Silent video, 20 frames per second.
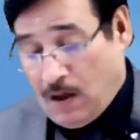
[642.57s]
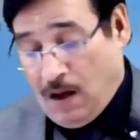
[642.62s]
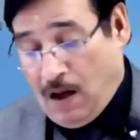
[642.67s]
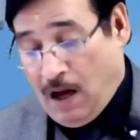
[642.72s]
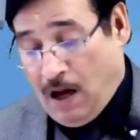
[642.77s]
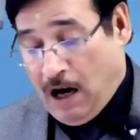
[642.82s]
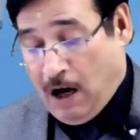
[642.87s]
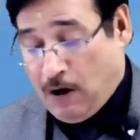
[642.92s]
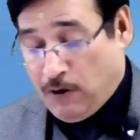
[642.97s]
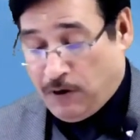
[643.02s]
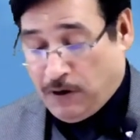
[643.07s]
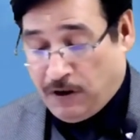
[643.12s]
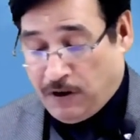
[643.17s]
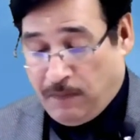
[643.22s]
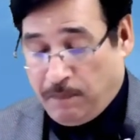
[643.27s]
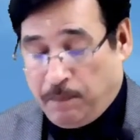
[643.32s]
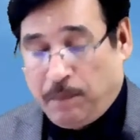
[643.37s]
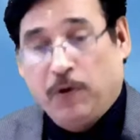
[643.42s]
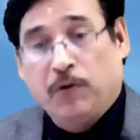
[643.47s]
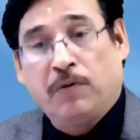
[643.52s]
How to
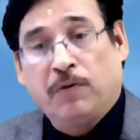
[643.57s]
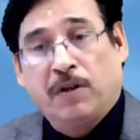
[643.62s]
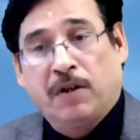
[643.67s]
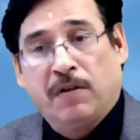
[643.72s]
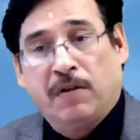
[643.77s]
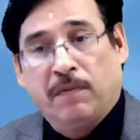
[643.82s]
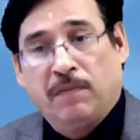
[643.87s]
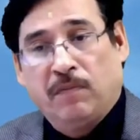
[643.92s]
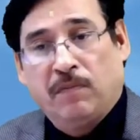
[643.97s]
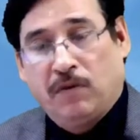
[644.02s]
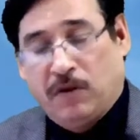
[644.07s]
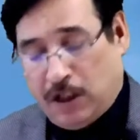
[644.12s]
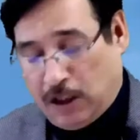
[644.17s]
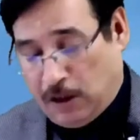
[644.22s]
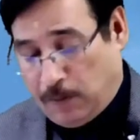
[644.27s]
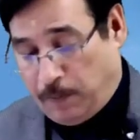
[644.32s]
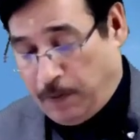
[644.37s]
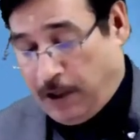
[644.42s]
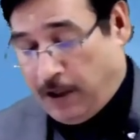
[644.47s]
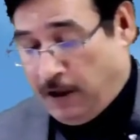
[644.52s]
compute?
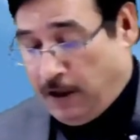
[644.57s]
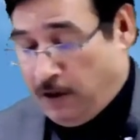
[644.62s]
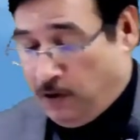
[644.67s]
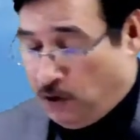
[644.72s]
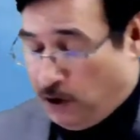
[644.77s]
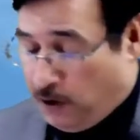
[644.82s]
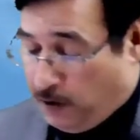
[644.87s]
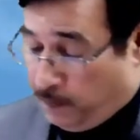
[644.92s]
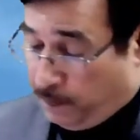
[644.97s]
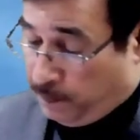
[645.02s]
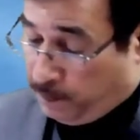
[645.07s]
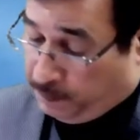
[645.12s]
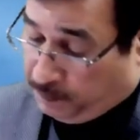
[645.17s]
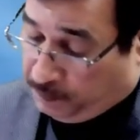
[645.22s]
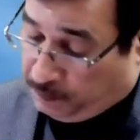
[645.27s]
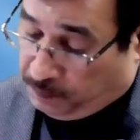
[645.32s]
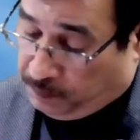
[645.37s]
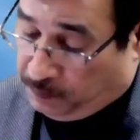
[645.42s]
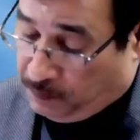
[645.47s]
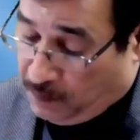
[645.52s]
Just pay attention.
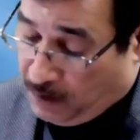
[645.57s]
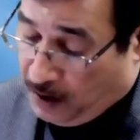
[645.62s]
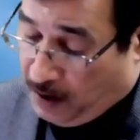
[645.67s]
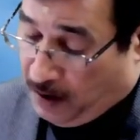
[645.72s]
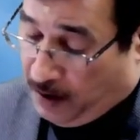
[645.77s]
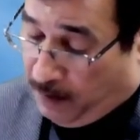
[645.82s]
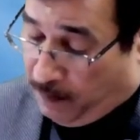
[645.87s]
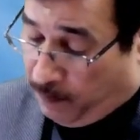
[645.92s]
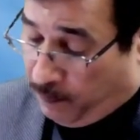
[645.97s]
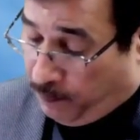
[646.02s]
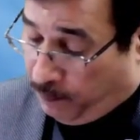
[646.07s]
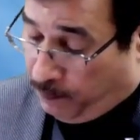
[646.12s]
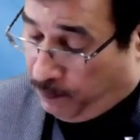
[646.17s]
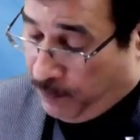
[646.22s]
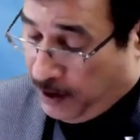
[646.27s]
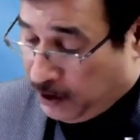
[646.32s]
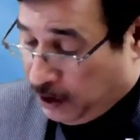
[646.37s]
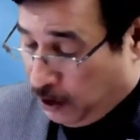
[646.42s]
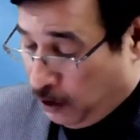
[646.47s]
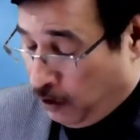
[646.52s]

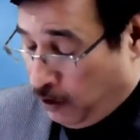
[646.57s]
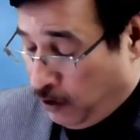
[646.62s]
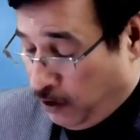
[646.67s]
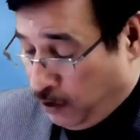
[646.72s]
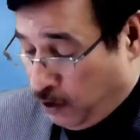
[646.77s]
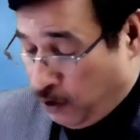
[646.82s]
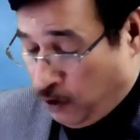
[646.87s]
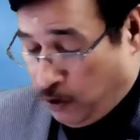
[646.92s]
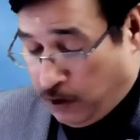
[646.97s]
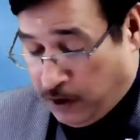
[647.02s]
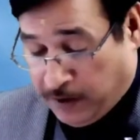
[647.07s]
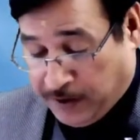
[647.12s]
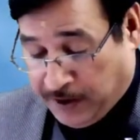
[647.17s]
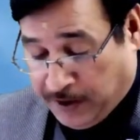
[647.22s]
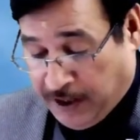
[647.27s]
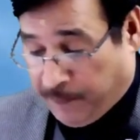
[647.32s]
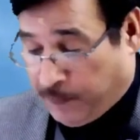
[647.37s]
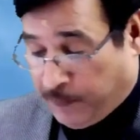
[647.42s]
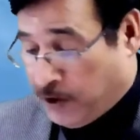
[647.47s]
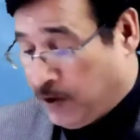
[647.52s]
Methodology or
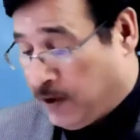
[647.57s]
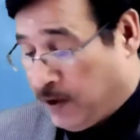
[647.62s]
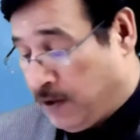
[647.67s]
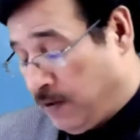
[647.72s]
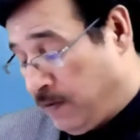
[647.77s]
steps.